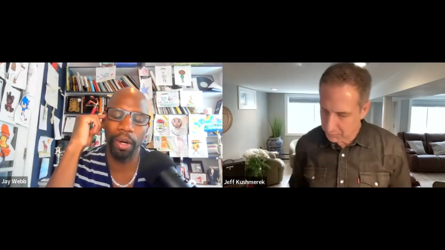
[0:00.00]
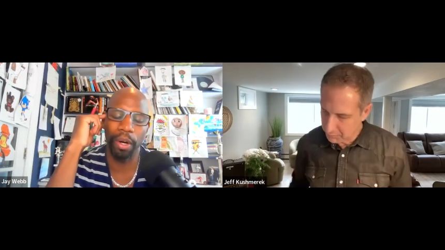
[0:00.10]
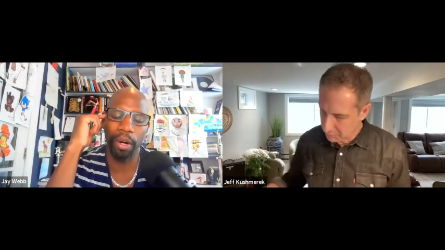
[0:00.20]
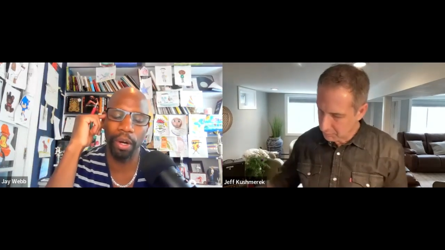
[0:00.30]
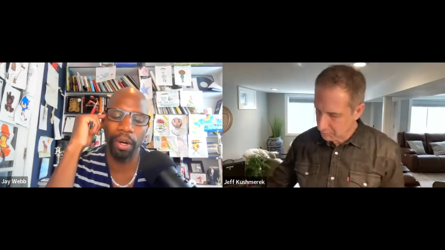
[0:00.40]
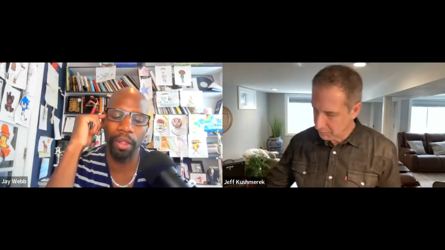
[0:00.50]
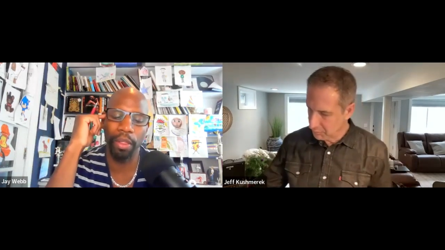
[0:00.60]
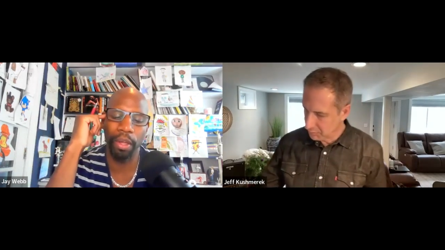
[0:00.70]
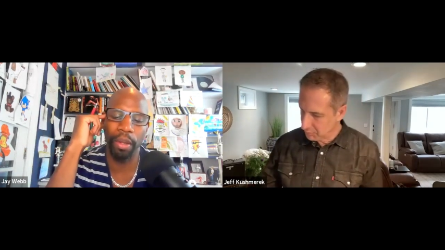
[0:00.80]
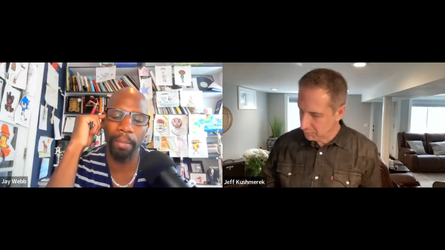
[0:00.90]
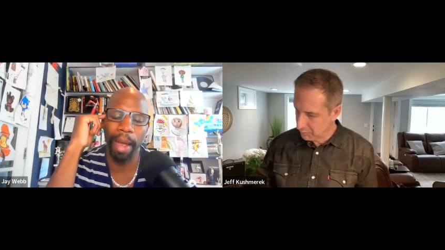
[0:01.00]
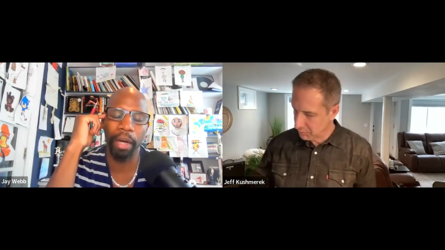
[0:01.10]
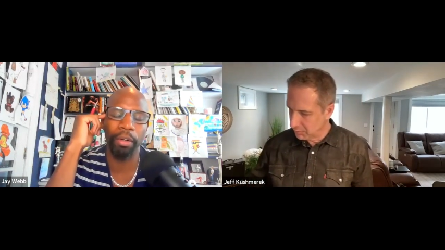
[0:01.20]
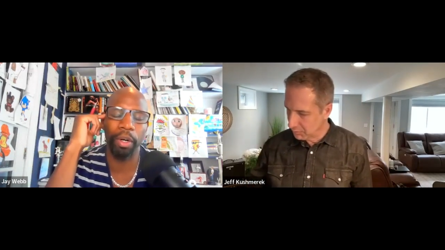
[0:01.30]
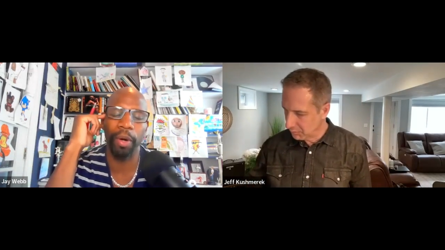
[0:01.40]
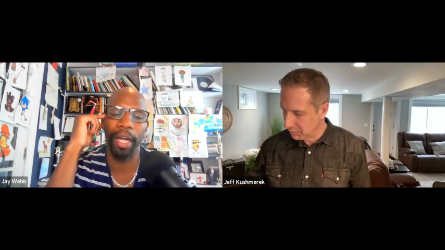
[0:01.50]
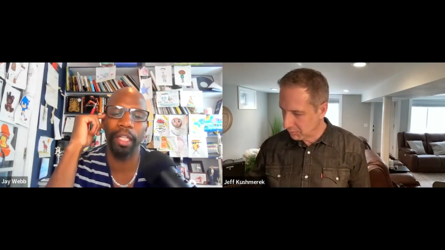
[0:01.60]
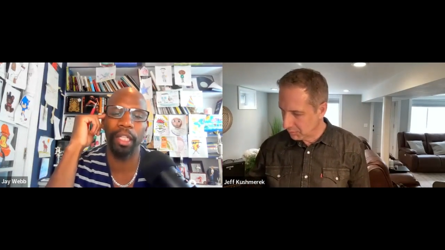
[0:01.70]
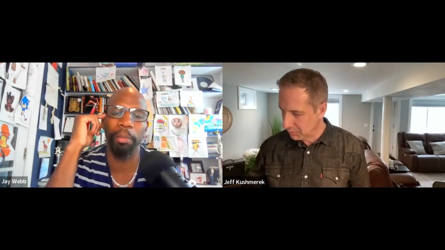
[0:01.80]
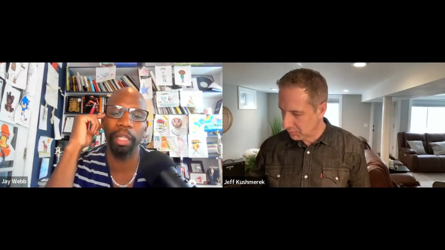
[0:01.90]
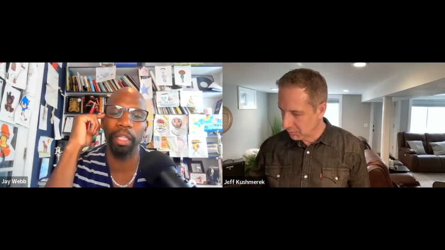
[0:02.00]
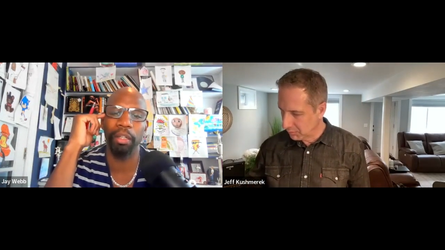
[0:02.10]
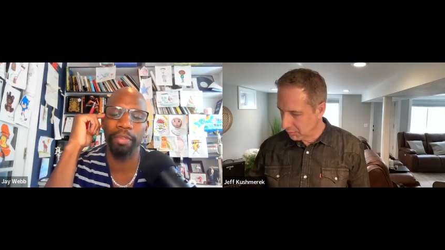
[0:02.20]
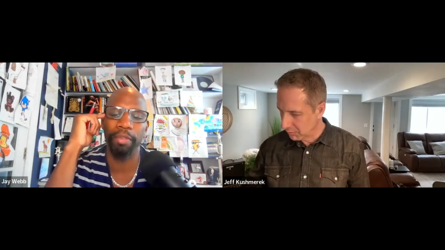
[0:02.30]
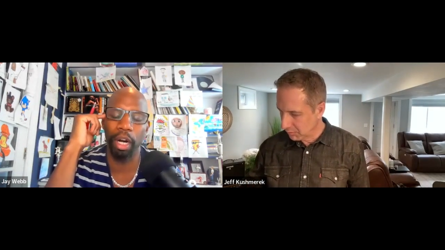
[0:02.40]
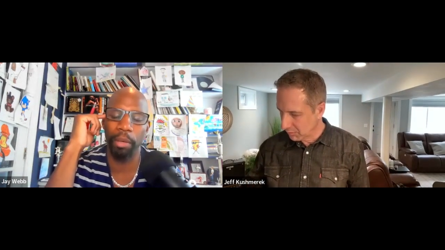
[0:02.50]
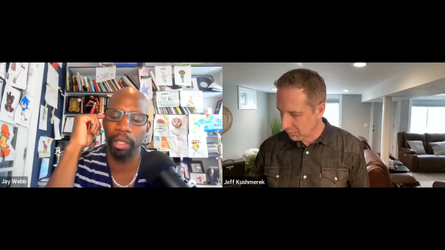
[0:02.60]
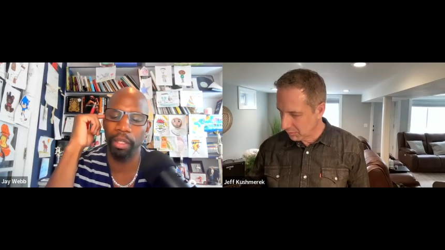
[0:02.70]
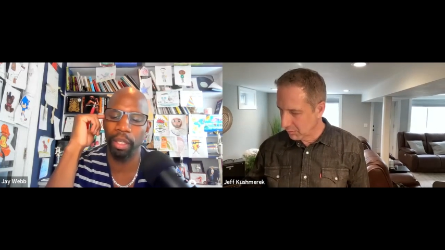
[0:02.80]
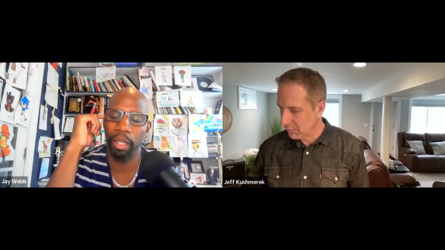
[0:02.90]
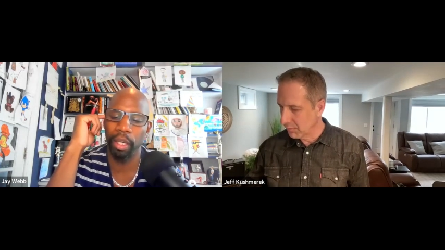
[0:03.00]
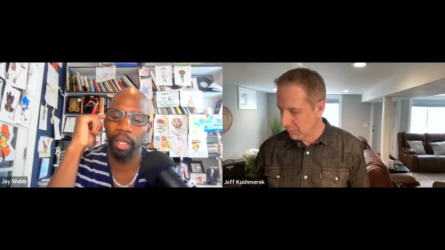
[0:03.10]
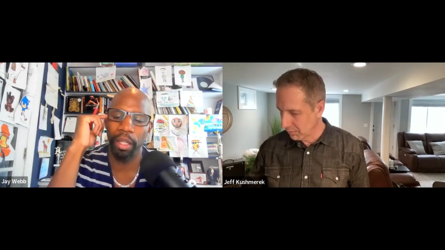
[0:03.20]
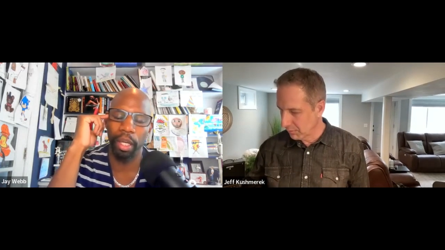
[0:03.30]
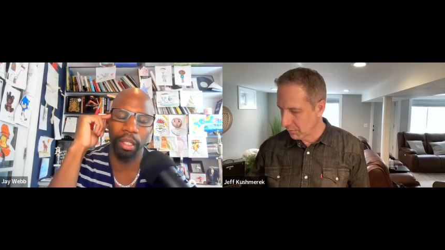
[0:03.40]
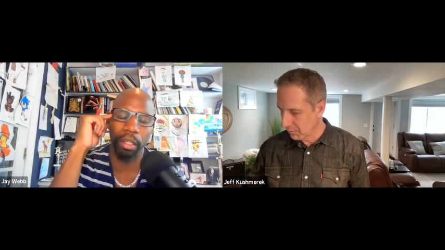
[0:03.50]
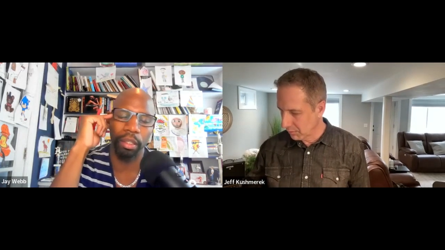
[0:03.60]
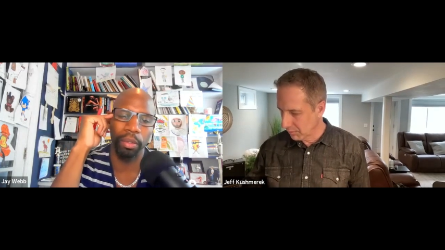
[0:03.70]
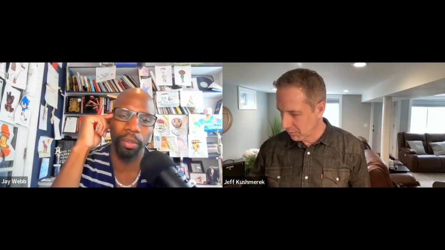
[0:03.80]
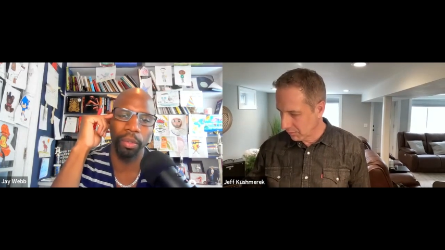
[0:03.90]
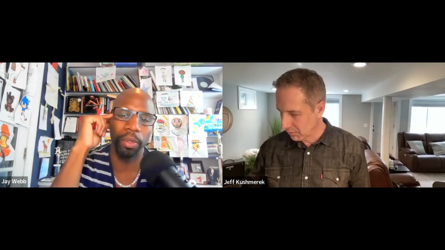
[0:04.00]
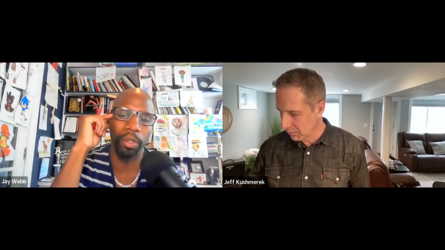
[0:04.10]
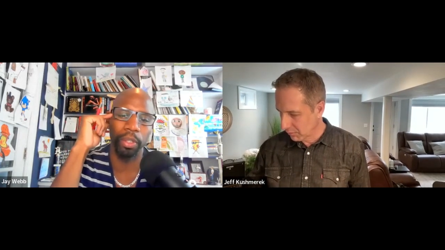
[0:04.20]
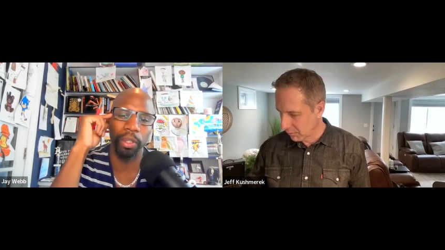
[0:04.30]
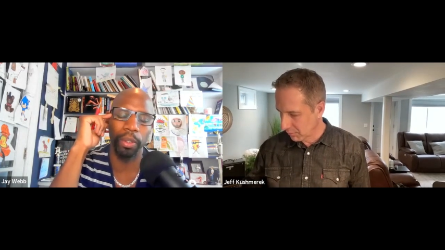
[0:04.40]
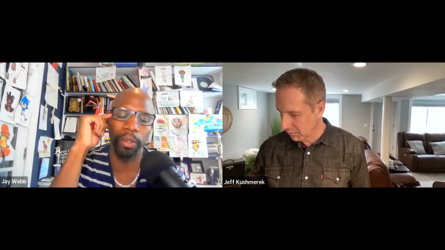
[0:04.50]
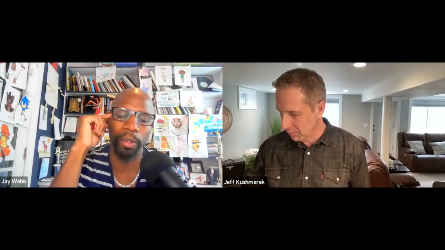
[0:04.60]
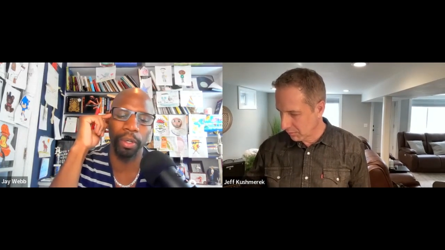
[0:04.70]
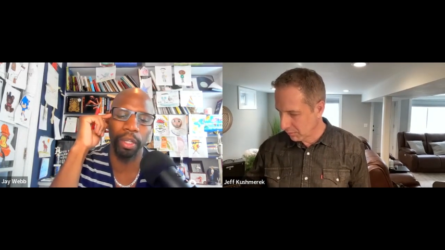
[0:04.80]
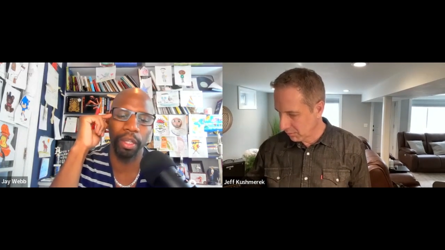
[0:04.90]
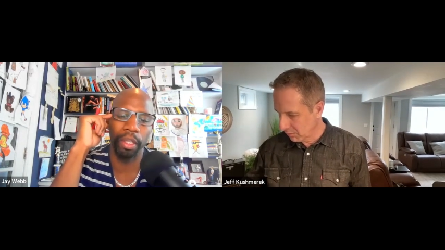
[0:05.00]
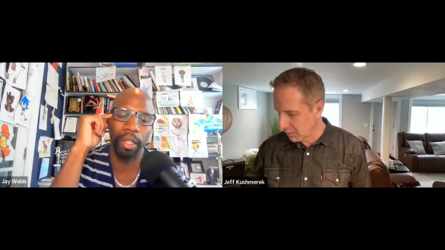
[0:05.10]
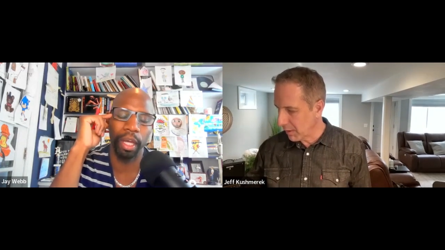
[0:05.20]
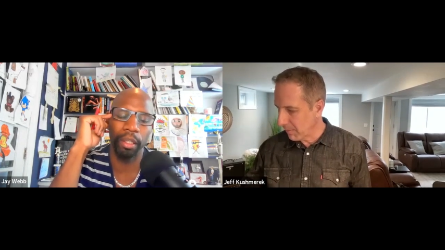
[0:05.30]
Speaker 1: there the macroeconomic environment that you alluded to yep.